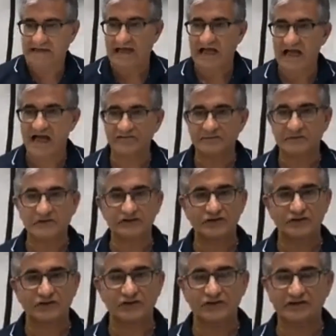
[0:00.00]

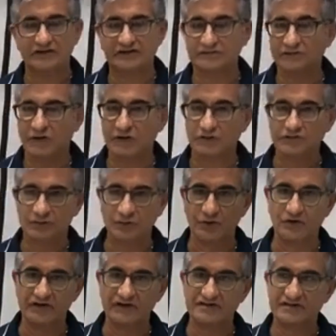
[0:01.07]
$500,000 Rolls
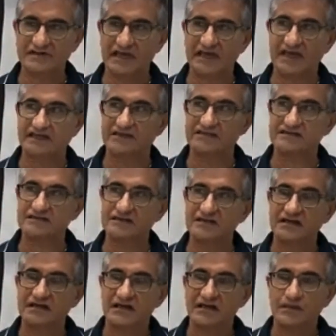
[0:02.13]
Royce, and
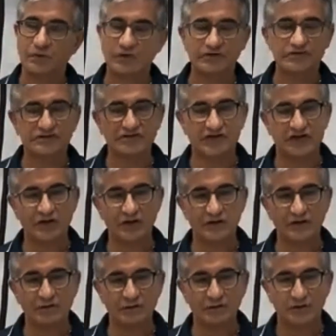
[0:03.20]
he wanted to
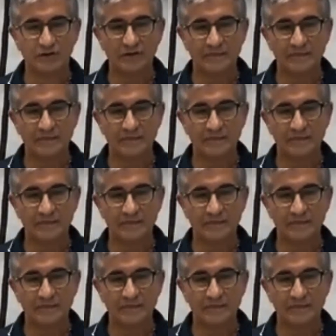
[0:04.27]
know